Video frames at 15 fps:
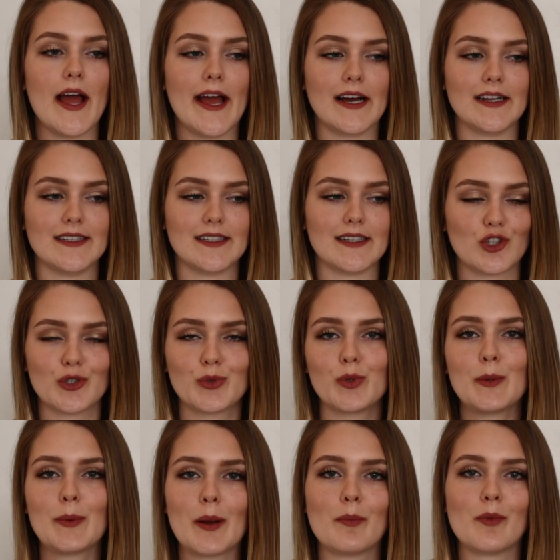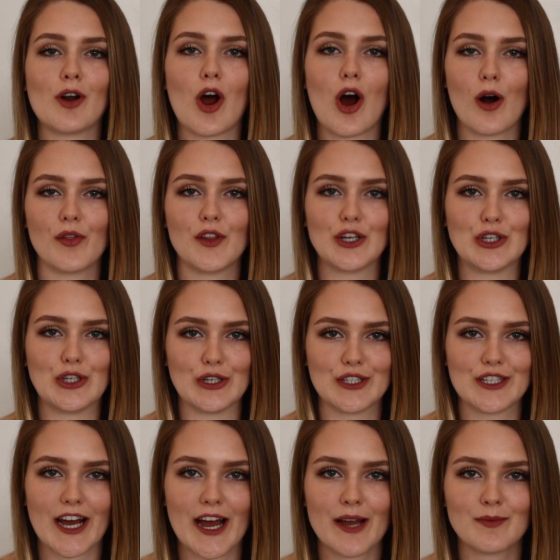And just remember all the good
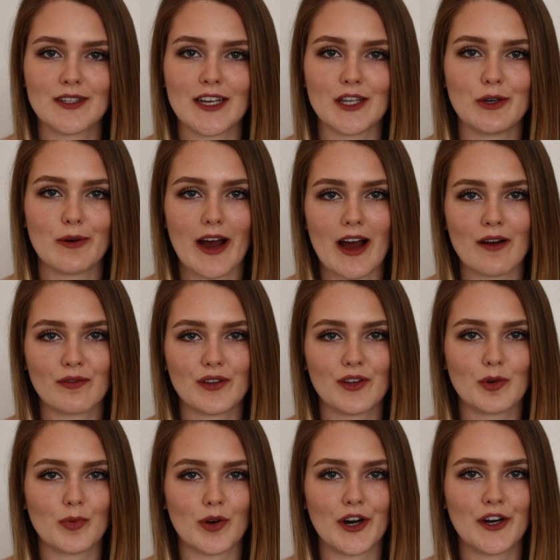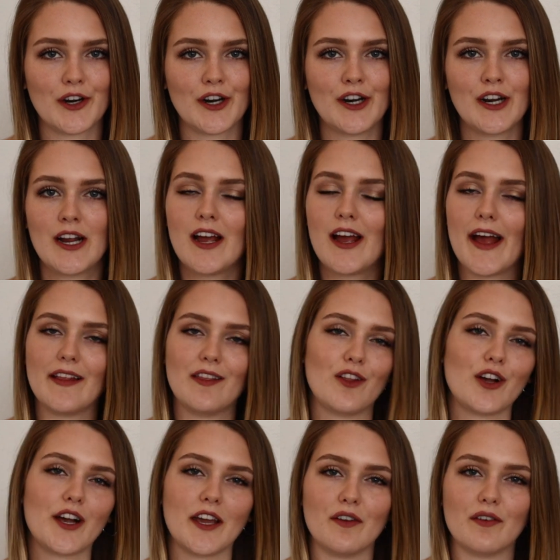times that you have with your partner, and
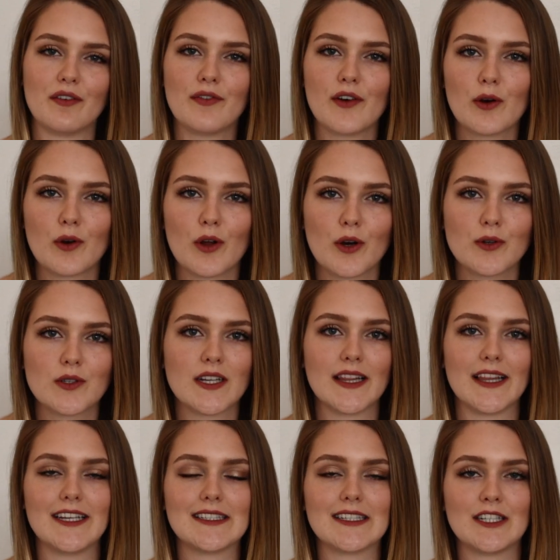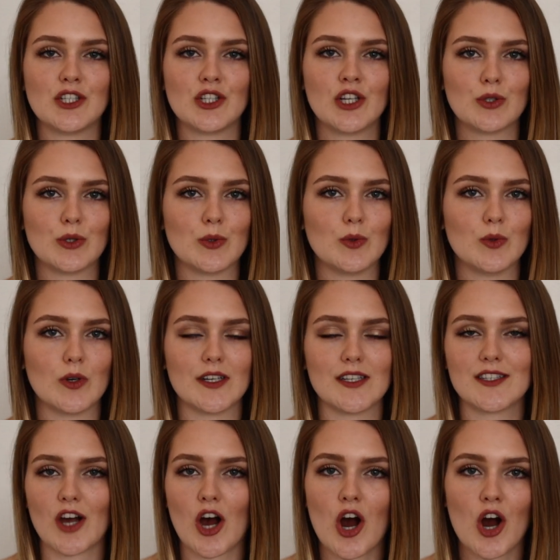look at your photos and listen to a
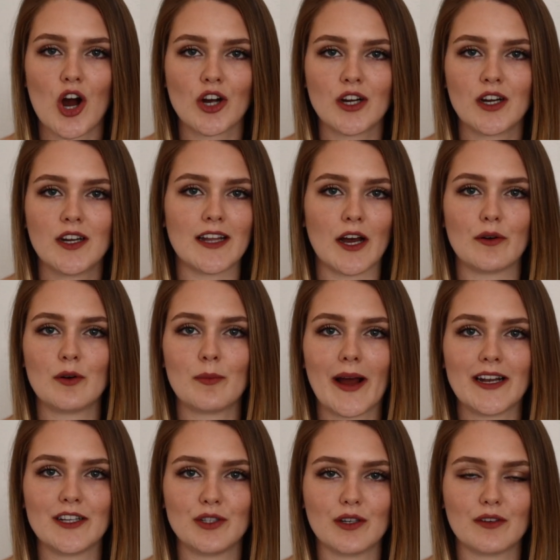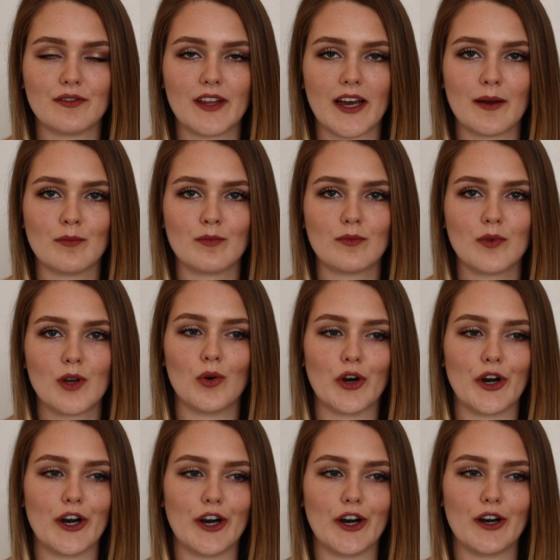song that reminds you of them,
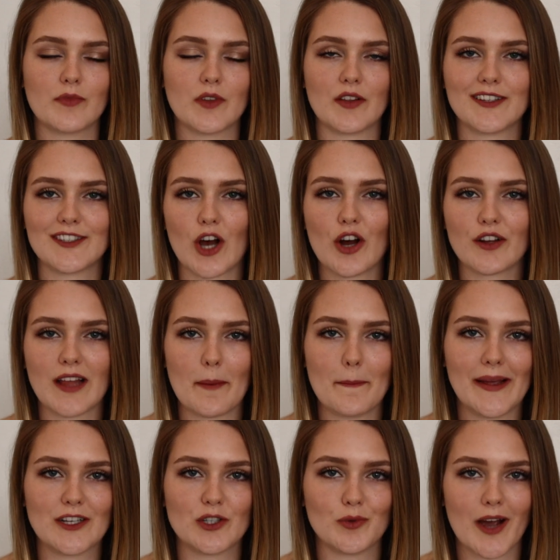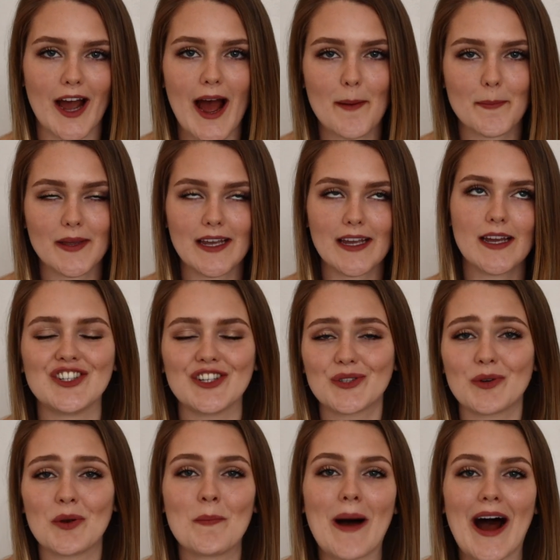or a song that makes you happy.
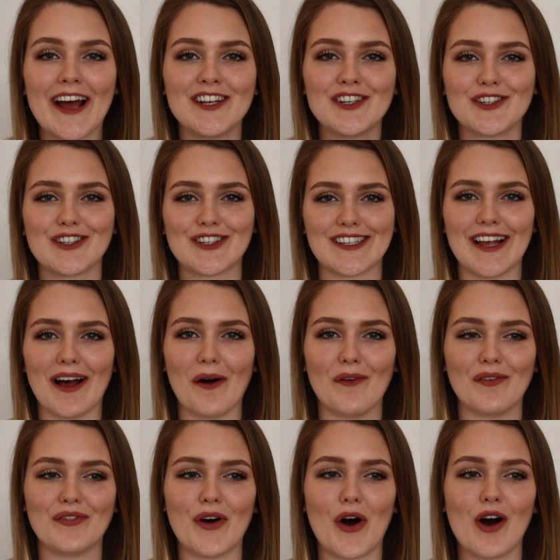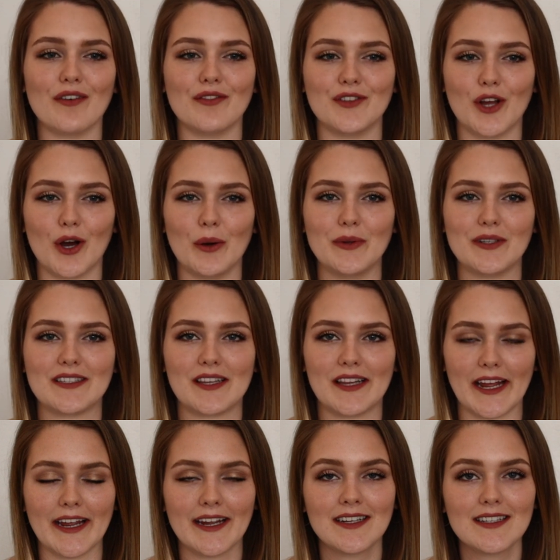Just remind yourself of those
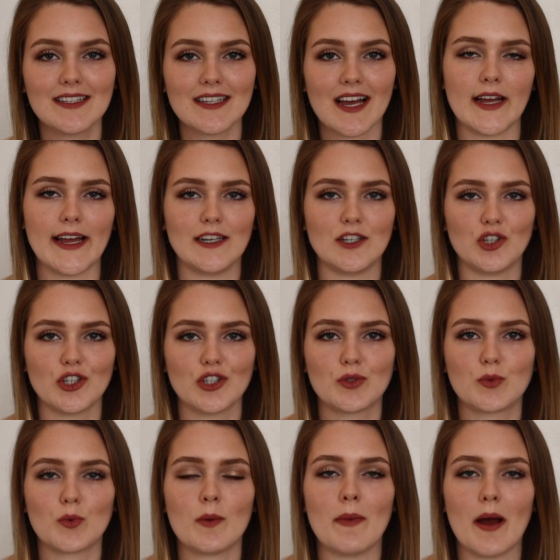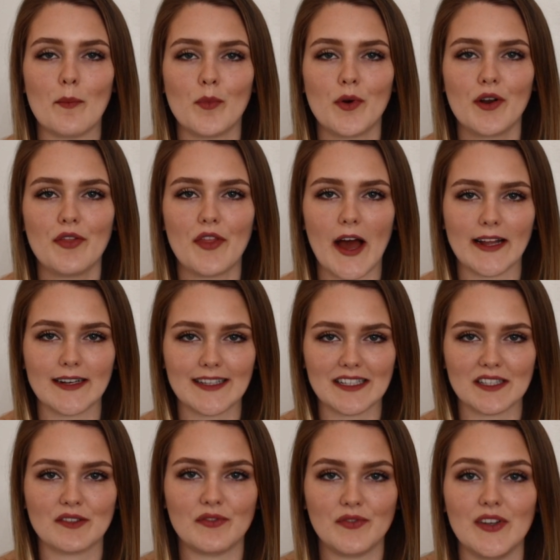things, and just remember that
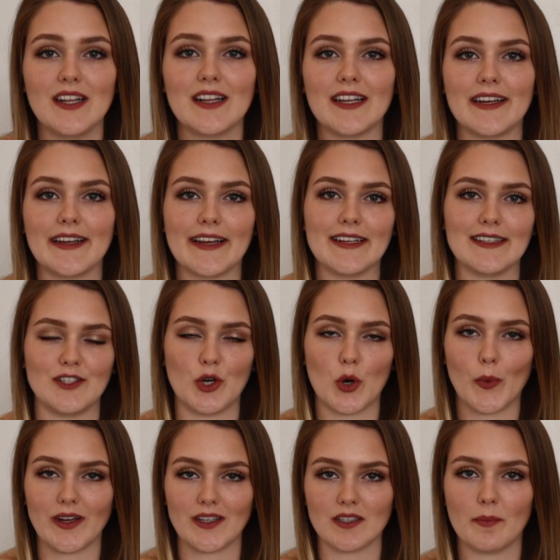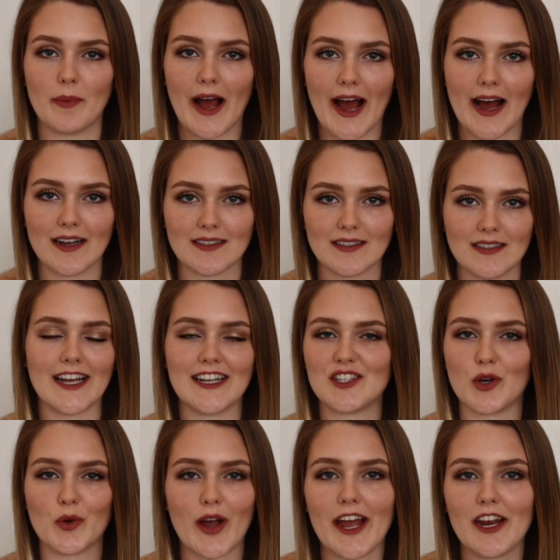this feeling is going to pass. It's
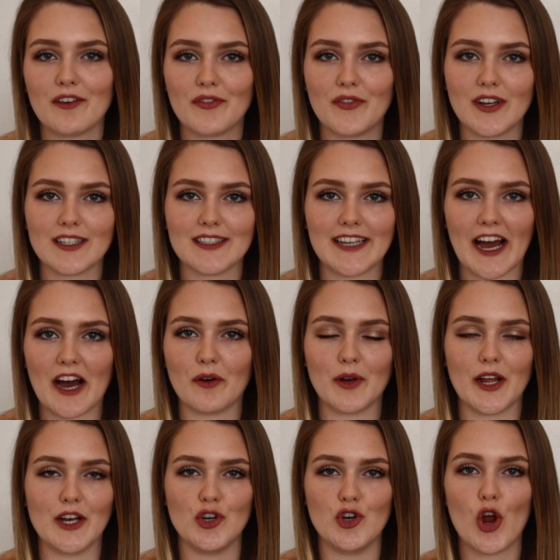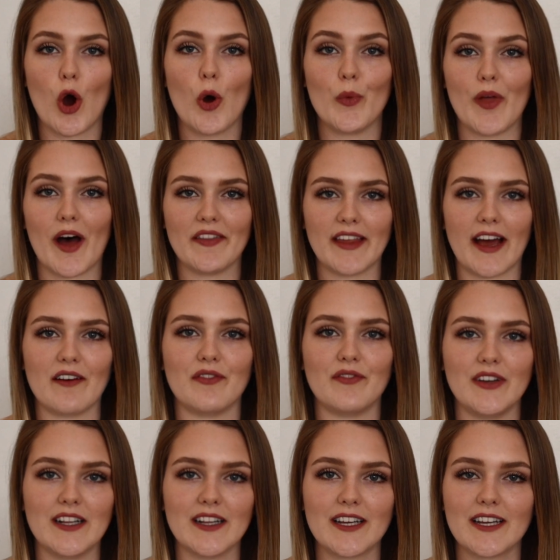okay to feel down and know that that
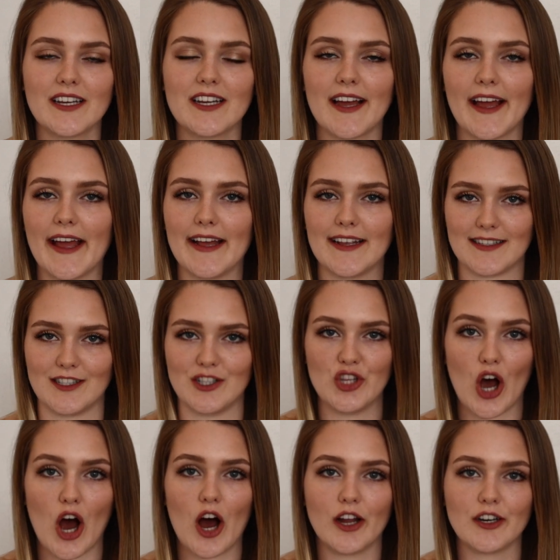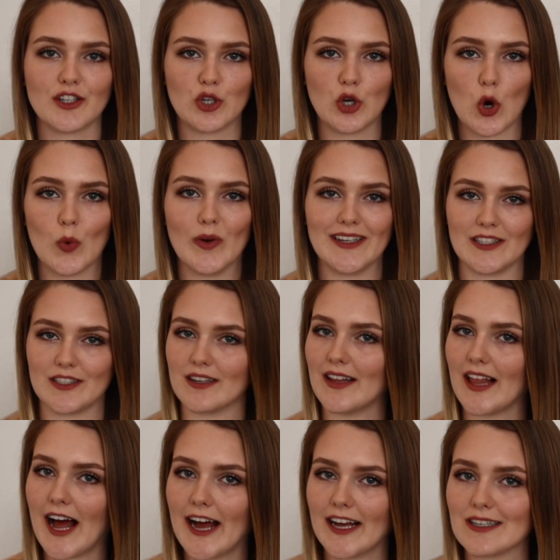feeling is not going to
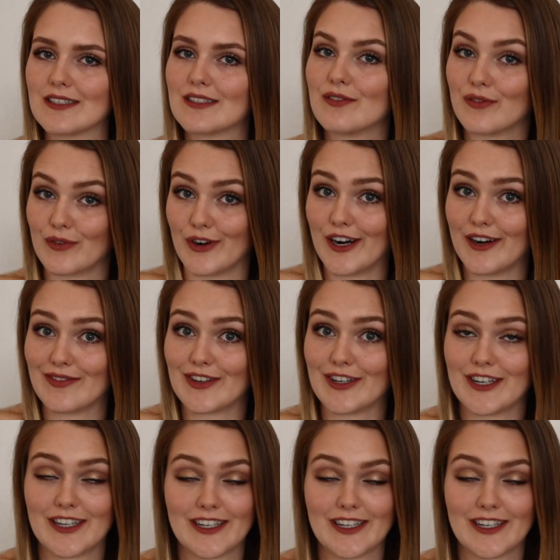last forever.